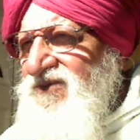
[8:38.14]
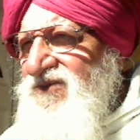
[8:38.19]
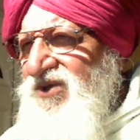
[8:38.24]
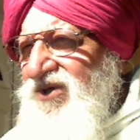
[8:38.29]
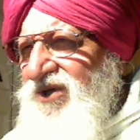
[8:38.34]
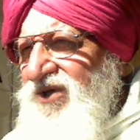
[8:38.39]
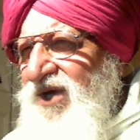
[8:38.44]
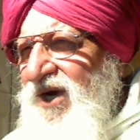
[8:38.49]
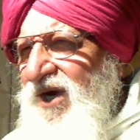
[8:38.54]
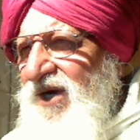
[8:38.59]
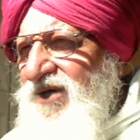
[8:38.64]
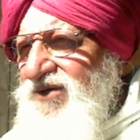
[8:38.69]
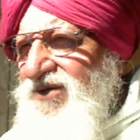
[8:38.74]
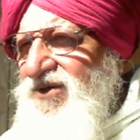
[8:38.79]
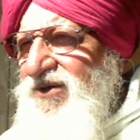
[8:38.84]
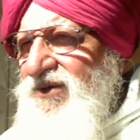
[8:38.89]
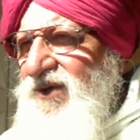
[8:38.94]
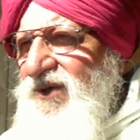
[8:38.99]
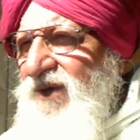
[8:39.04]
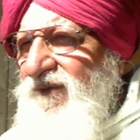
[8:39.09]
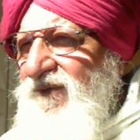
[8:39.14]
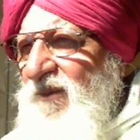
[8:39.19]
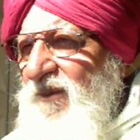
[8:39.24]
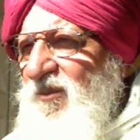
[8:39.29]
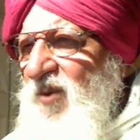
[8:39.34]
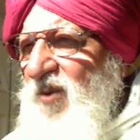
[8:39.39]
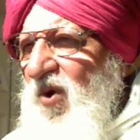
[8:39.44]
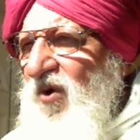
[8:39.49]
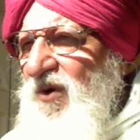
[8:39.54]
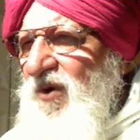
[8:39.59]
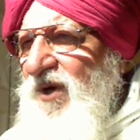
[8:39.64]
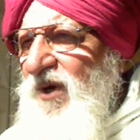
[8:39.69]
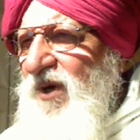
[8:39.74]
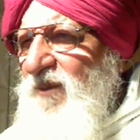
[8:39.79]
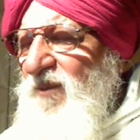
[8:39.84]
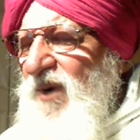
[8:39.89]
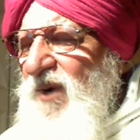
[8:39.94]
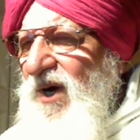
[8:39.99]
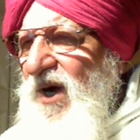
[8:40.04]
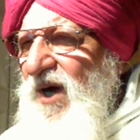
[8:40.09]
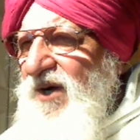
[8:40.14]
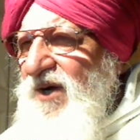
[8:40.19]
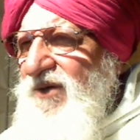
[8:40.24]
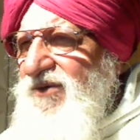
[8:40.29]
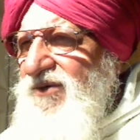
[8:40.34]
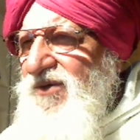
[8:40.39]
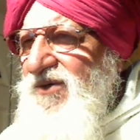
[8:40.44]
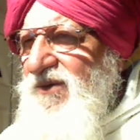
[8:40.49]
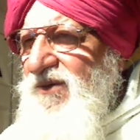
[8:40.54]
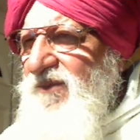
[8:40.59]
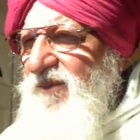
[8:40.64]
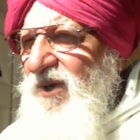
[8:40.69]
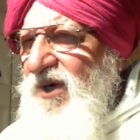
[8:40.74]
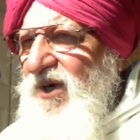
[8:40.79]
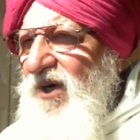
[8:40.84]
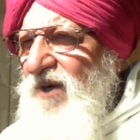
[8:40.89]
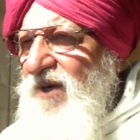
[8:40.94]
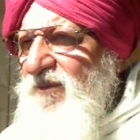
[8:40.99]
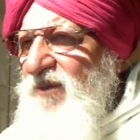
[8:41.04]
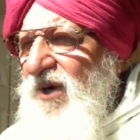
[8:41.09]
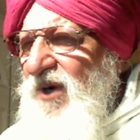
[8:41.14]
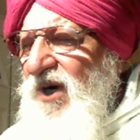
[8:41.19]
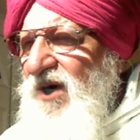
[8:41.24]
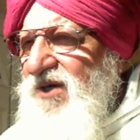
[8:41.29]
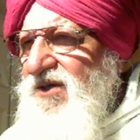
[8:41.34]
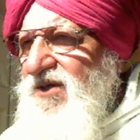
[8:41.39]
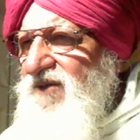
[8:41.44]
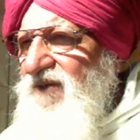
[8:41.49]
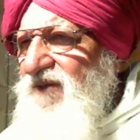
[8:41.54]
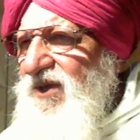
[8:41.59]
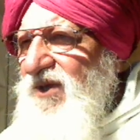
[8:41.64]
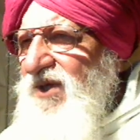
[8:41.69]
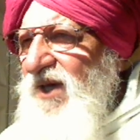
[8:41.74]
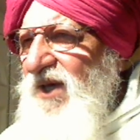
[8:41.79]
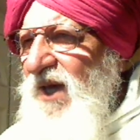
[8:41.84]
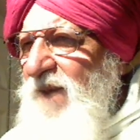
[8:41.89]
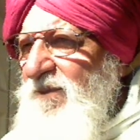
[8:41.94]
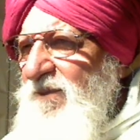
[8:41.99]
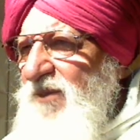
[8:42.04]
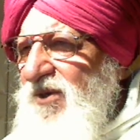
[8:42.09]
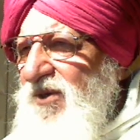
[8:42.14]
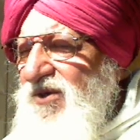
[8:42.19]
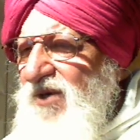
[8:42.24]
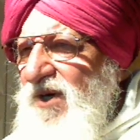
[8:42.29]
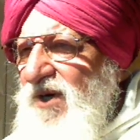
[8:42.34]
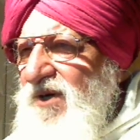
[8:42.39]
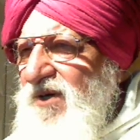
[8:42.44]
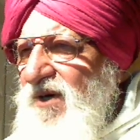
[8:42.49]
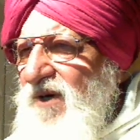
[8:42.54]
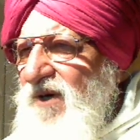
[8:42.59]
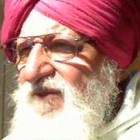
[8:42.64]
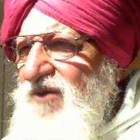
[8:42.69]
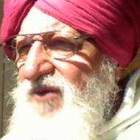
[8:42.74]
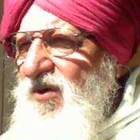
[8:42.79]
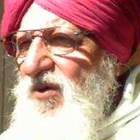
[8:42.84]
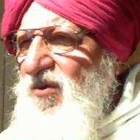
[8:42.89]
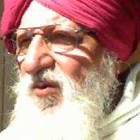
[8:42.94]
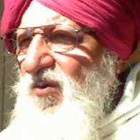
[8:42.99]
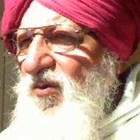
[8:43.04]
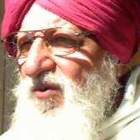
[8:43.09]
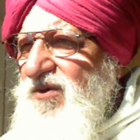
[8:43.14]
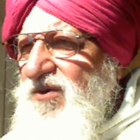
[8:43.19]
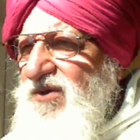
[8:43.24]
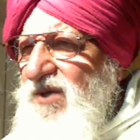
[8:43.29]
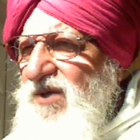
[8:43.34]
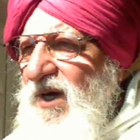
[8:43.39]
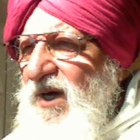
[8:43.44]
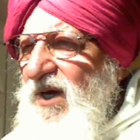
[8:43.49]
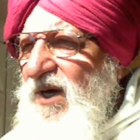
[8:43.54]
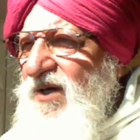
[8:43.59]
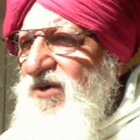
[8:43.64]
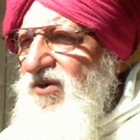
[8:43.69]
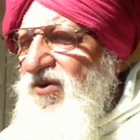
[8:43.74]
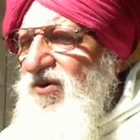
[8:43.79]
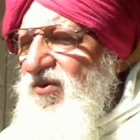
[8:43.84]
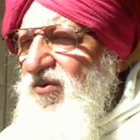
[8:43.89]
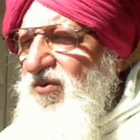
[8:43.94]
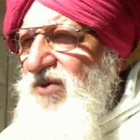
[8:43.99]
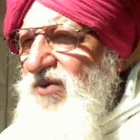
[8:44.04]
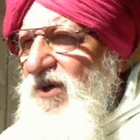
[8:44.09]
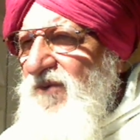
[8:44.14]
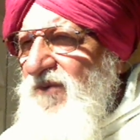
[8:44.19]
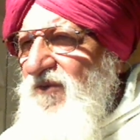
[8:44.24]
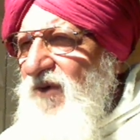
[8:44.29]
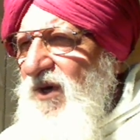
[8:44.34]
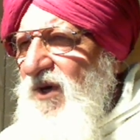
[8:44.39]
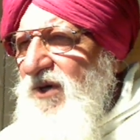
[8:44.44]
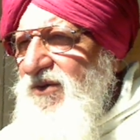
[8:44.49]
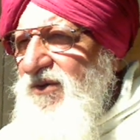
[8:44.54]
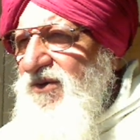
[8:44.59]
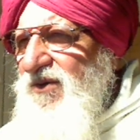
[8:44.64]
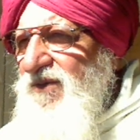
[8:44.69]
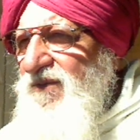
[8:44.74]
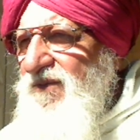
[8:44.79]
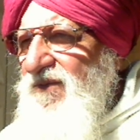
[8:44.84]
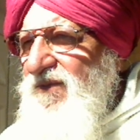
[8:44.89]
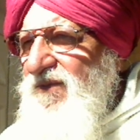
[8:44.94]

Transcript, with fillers: saints, they were born in Banaras because Banaras was the epicenter of the crooks like Jerusalem was.